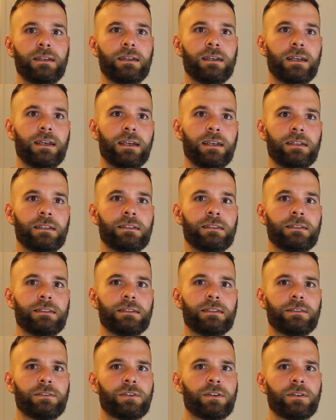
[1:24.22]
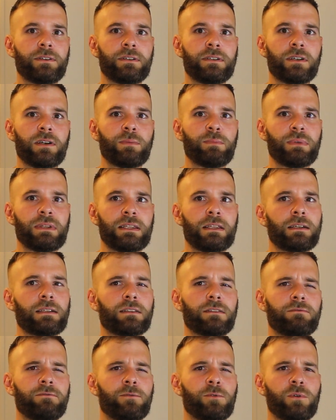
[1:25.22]
and it turned up in like
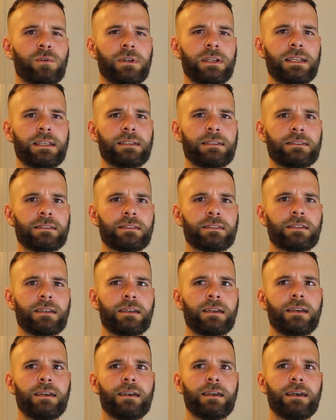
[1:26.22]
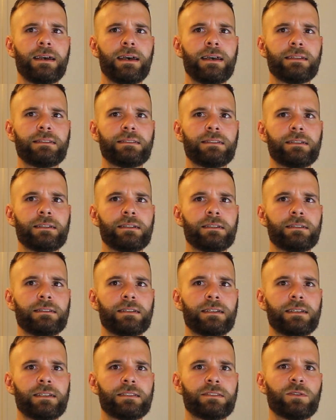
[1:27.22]
the 40s at
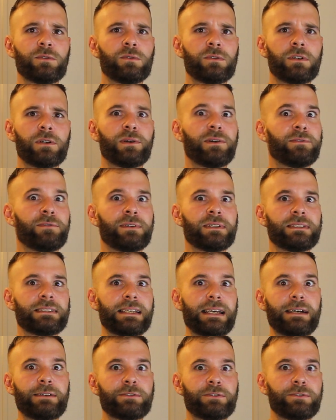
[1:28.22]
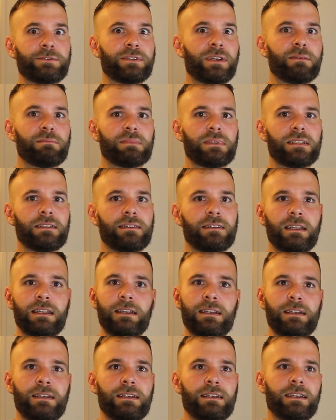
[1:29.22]
like his old girlfriend's house or something.
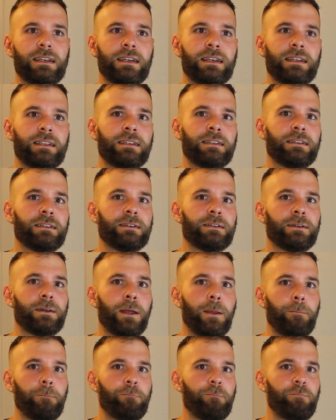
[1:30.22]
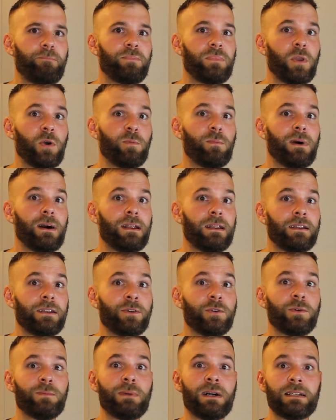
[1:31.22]
And nobody
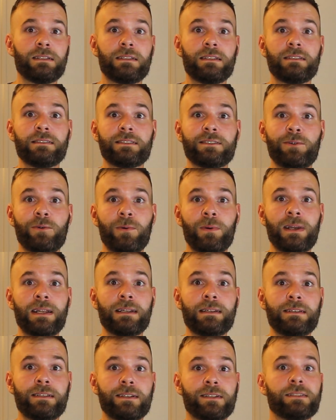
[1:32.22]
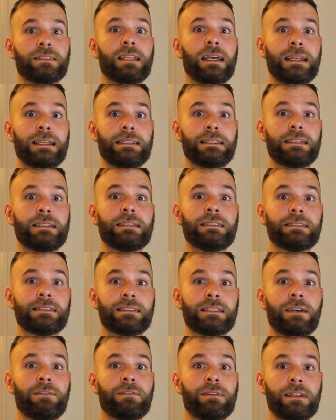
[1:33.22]
knew about this coin until
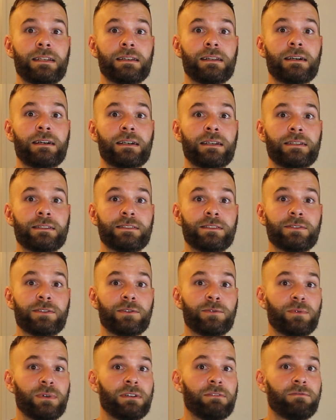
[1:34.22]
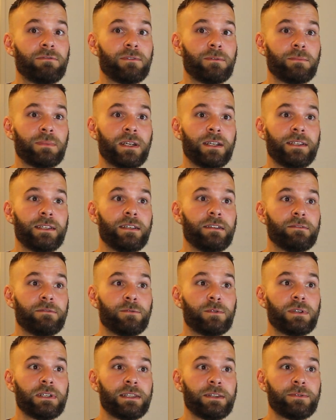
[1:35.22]
1979. So it went from
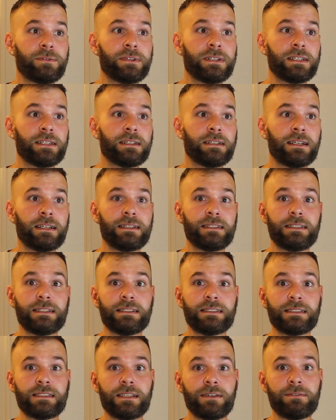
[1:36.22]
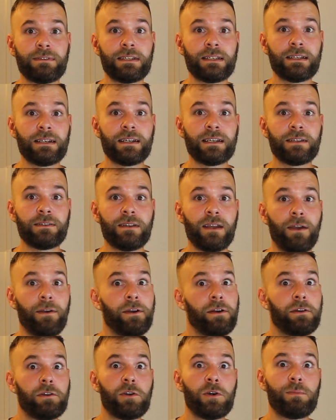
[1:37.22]
1943 to 1979.
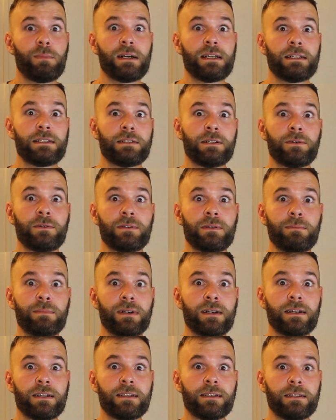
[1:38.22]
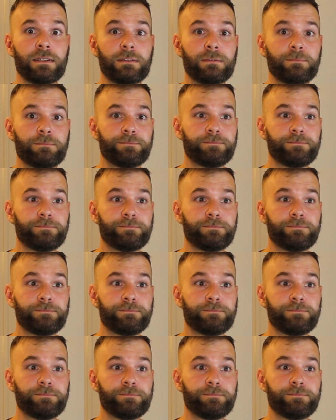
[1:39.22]
Nobody knowing about it.